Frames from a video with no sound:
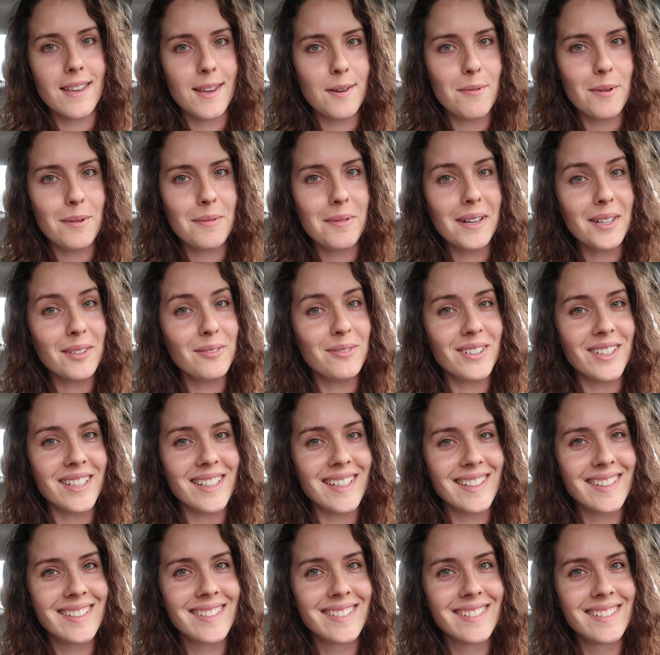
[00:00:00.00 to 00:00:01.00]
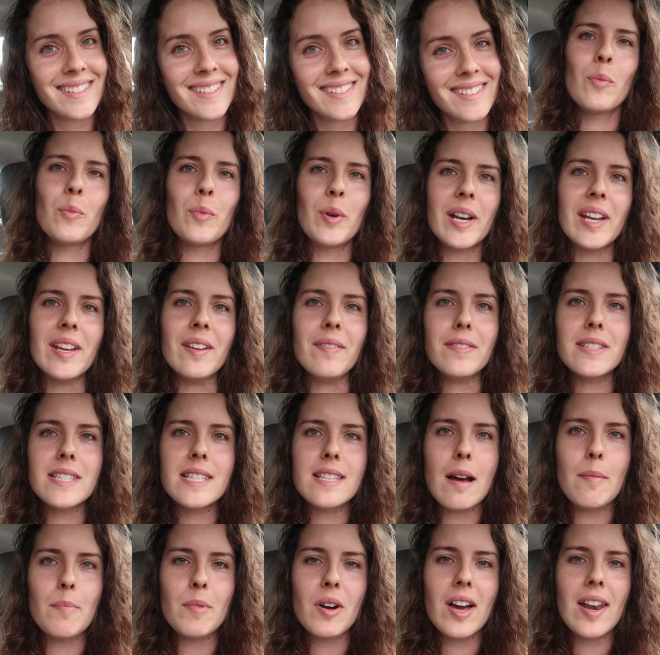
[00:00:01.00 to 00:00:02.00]
that you want to work for. What if
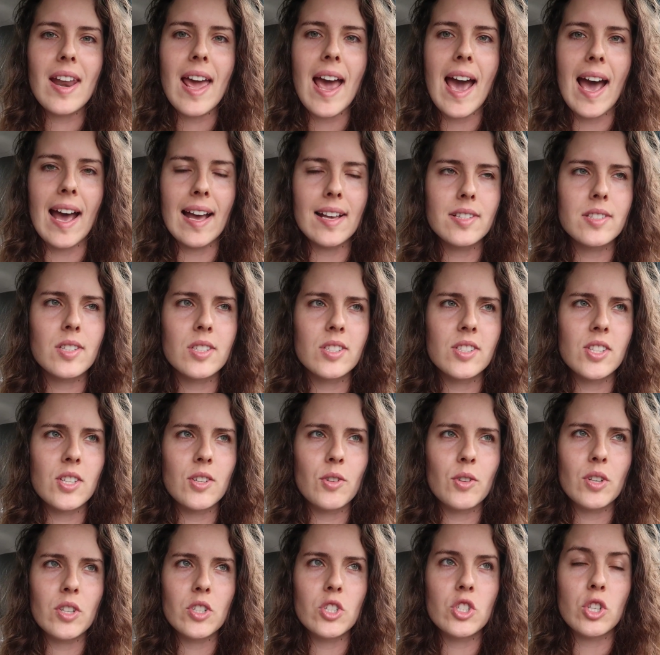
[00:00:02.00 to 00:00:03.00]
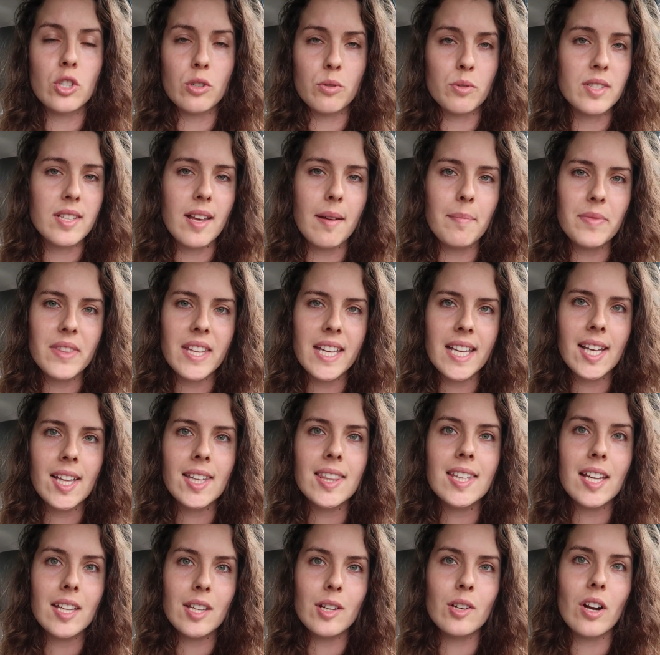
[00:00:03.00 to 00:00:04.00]
someone asks you to do something
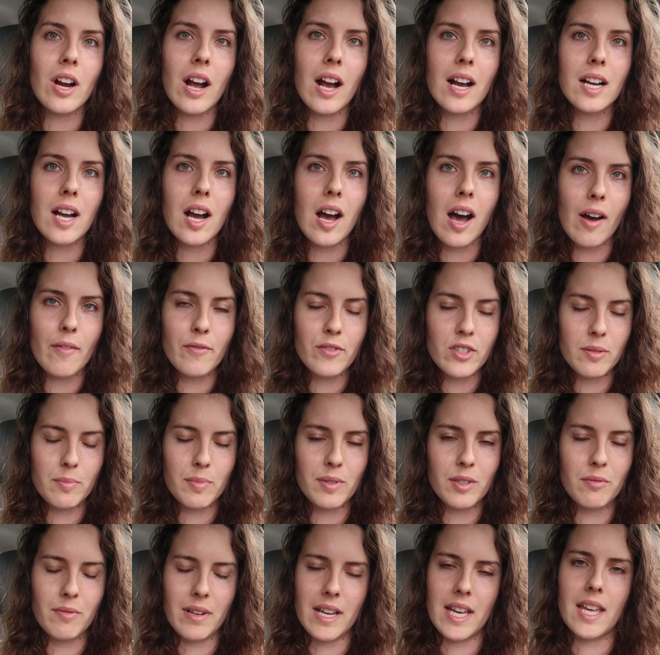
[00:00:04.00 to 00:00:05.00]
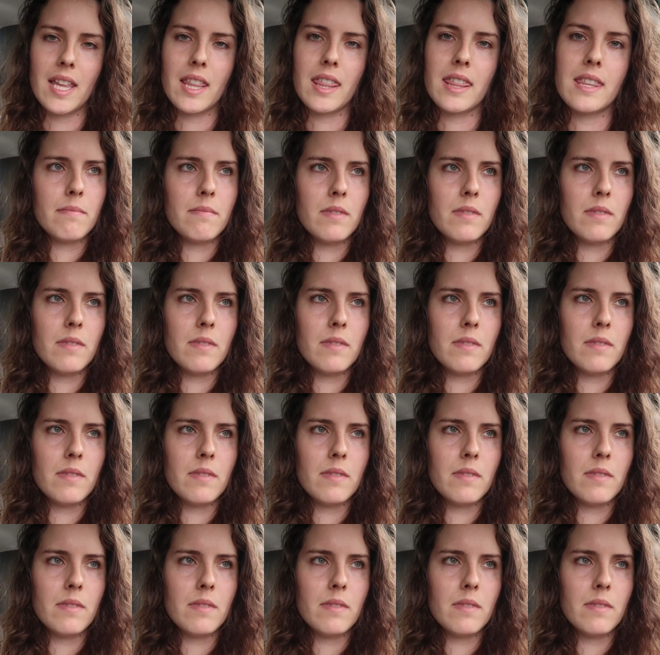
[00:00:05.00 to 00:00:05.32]
that you're uncomfortable with?